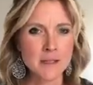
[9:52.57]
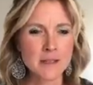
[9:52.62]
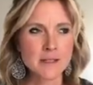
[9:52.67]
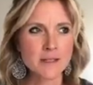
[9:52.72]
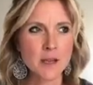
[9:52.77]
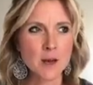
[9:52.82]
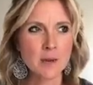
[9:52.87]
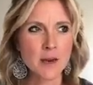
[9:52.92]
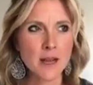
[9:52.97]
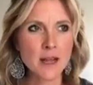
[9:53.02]

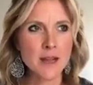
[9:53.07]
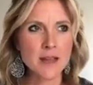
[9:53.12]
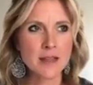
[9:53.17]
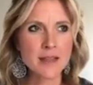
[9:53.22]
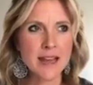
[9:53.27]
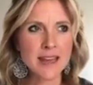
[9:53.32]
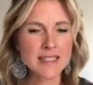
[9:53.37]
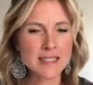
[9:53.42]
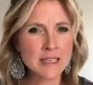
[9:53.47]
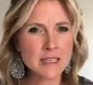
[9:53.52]
So
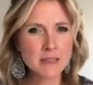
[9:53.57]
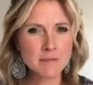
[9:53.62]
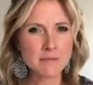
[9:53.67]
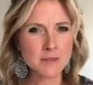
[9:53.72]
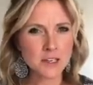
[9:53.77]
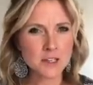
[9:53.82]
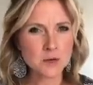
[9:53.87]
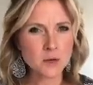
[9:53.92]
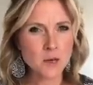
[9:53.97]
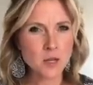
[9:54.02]
that's
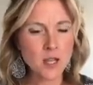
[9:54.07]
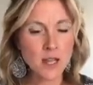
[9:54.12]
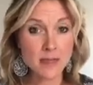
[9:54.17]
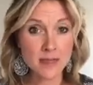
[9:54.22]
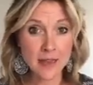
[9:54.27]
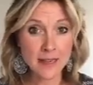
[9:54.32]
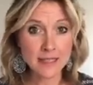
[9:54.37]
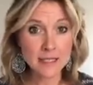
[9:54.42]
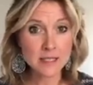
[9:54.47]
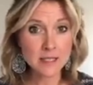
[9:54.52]
individual, and
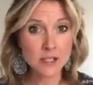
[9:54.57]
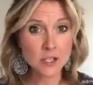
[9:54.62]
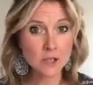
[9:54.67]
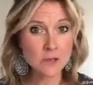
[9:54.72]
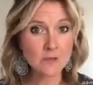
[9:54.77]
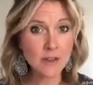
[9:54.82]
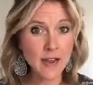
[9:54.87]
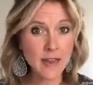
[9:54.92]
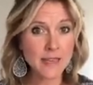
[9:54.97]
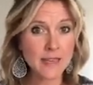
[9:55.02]

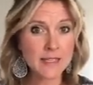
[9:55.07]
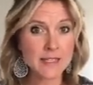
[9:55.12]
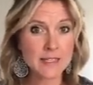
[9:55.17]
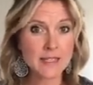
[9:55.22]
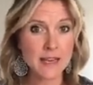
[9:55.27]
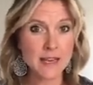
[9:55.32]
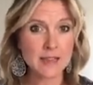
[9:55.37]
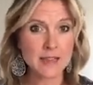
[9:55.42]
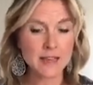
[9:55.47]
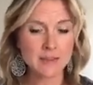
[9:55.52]
you've got to
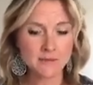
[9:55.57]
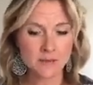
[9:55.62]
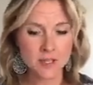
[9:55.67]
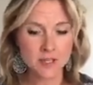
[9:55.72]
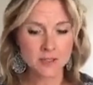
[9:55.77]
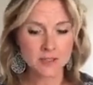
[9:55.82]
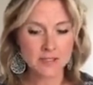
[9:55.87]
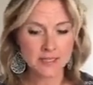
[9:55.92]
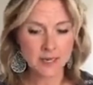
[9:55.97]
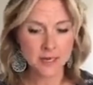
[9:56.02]
decide that for
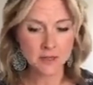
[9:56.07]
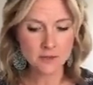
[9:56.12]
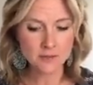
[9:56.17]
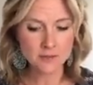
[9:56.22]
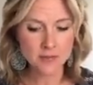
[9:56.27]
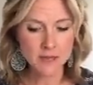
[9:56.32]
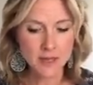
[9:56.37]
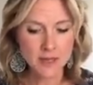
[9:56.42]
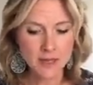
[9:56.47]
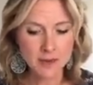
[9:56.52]
yourself.
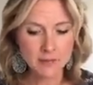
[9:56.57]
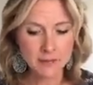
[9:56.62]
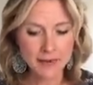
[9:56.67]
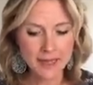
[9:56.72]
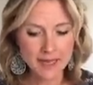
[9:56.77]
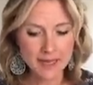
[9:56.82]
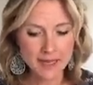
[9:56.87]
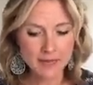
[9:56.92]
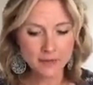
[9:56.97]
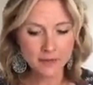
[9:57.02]
But
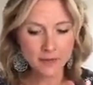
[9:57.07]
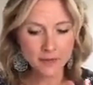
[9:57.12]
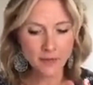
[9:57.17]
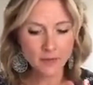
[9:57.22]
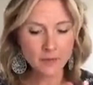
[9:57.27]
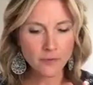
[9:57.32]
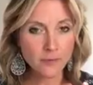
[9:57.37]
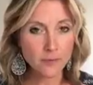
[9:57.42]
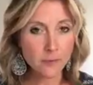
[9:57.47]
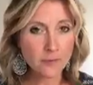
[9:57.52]

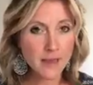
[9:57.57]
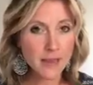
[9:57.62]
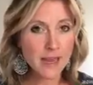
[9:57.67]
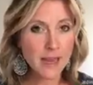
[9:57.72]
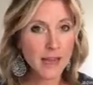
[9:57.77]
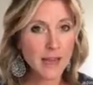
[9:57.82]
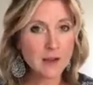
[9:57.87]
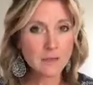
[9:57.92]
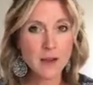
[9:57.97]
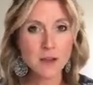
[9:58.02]
for me,
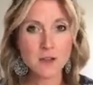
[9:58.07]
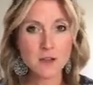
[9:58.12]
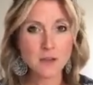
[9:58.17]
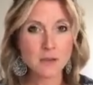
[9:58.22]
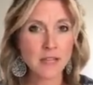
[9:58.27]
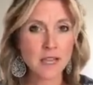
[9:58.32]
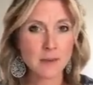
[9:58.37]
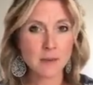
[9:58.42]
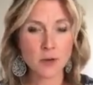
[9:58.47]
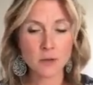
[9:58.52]
I'd rather you
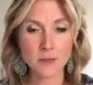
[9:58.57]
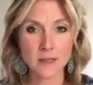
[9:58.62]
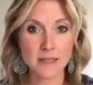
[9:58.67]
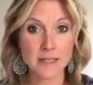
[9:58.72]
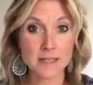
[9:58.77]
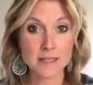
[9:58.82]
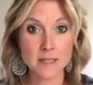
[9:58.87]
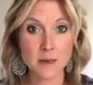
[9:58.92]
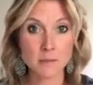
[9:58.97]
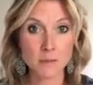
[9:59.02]
keep it really
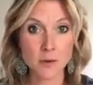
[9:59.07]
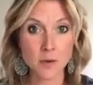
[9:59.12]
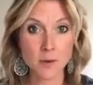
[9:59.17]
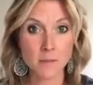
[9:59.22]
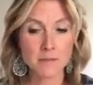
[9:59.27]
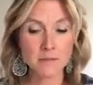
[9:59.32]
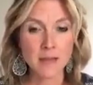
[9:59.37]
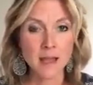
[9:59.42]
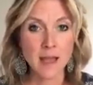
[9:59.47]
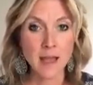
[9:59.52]

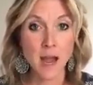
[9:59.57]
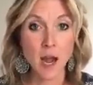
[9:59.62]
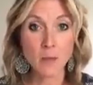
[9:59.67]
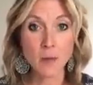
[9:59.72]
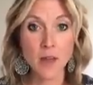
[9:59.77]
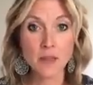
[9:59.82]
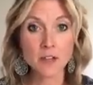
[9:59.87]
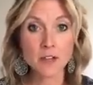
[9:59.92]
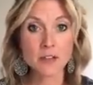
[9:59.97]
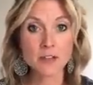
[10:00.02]
simple. I'd
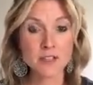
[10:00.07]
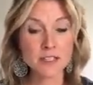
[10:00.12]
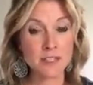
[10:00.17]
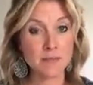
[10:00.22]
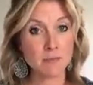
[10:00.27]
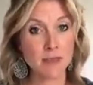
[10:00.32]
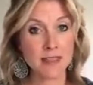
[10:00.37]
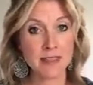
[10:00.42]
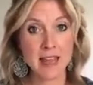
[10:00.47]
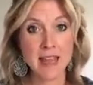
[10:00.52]
rather you just
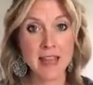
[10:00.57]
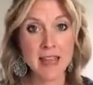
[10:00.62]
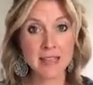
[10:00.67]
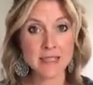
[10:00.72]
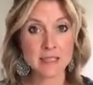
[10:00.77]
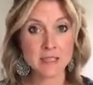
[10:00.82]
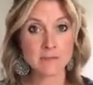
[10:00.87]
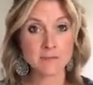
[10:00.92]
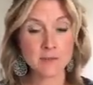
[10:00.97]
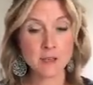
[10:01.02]
make the hit
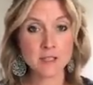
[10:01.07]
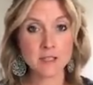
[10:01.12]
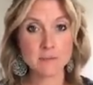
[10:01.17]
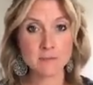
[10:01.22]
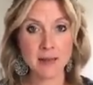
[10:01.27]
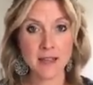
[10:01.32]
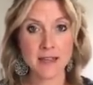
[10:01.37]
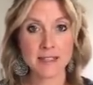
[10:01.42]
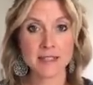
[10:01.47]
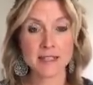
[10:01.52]
to first
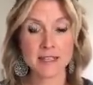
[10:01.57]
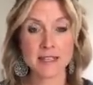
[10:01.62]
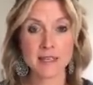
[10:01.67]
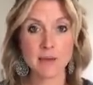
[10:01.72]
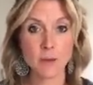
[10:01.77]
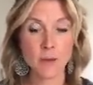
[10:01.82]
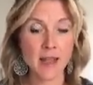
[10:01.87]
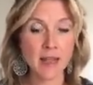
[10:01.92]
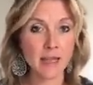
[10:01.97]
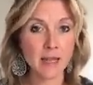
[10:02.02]
base and you
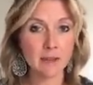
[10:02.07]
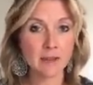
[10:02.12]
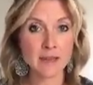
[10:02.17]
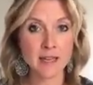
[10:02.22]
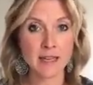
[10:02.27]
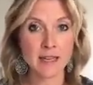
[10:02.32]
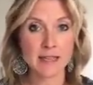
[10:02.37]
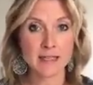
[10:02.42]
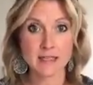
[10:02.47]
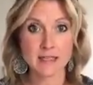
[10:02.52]
wake up the next